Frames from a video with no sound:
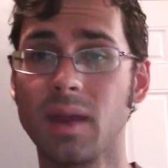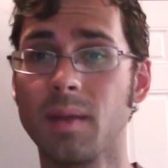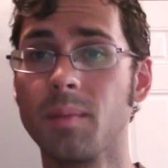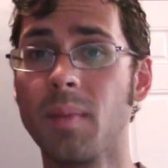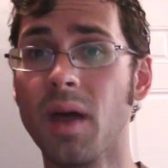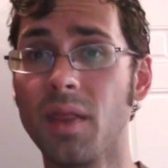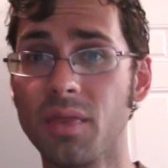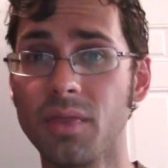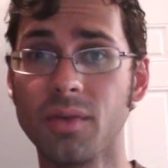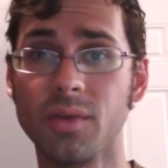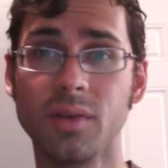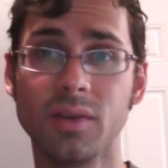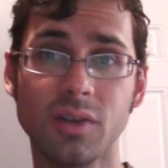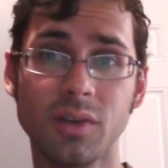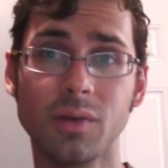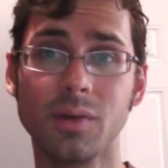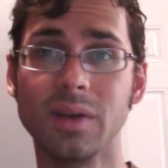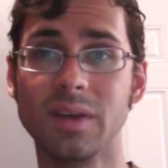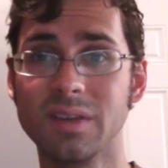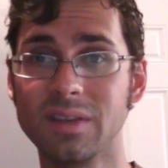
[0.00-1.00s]
like month or
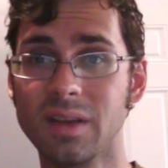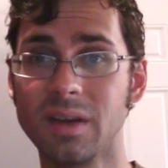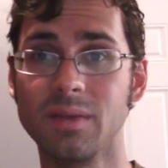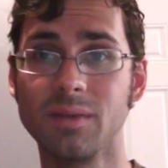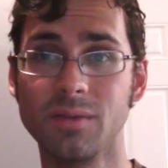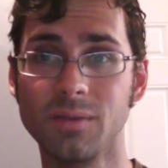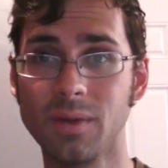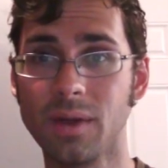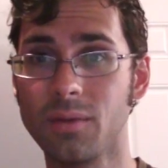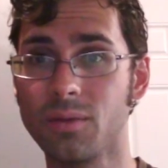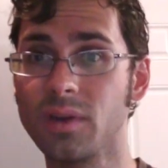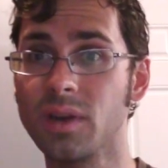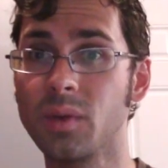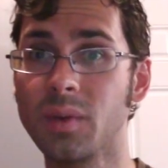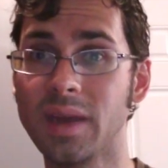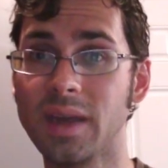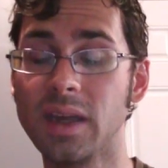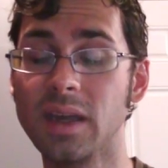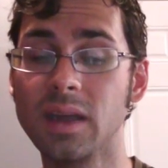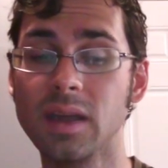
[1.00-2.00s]
two instead of every
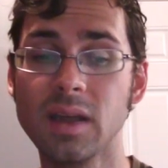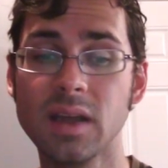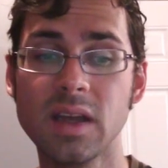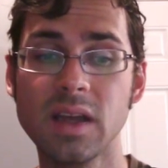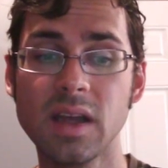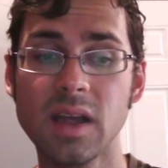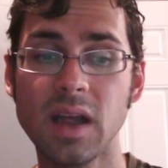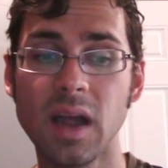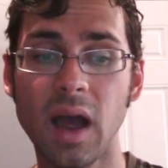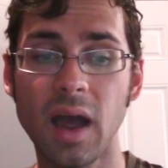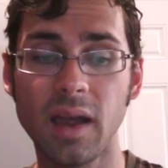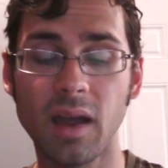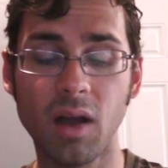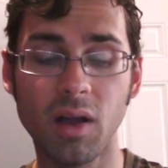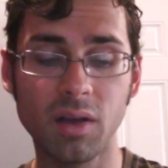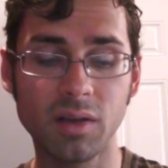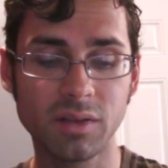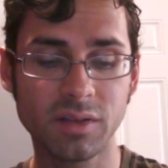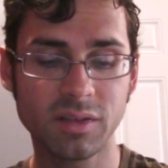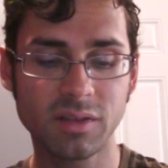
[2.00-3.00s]
week. I
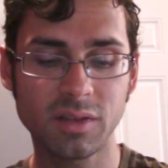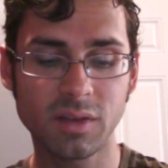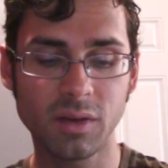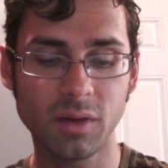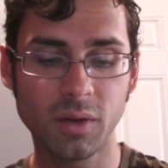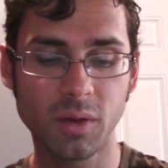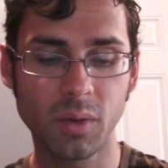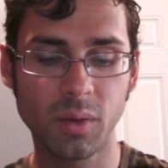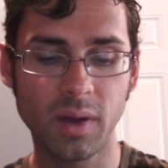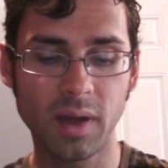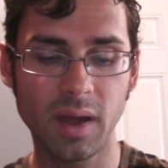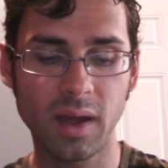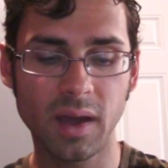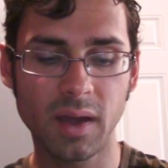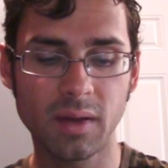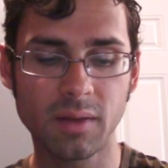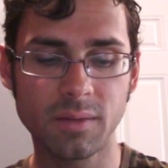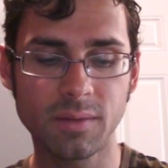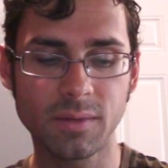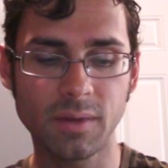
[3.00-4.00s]
also
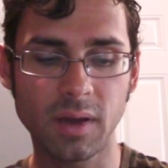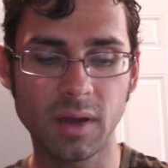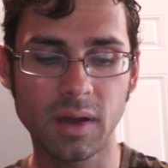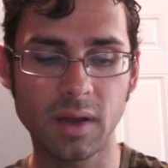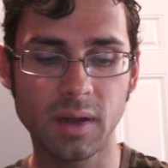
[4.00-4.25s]
have